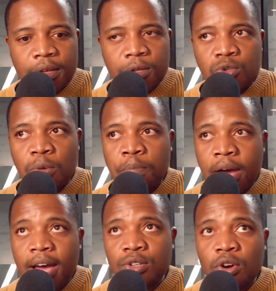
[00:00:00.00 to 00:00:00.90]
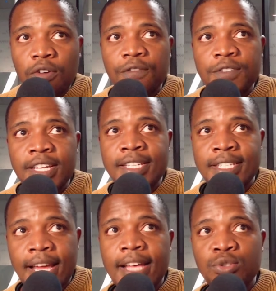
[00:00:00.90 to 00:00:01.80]
So part of the
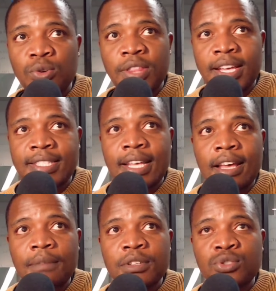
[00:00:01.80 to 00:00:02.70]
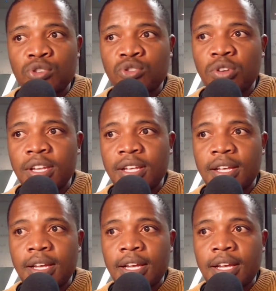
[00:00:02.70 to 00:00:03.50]
test or the exam is to actually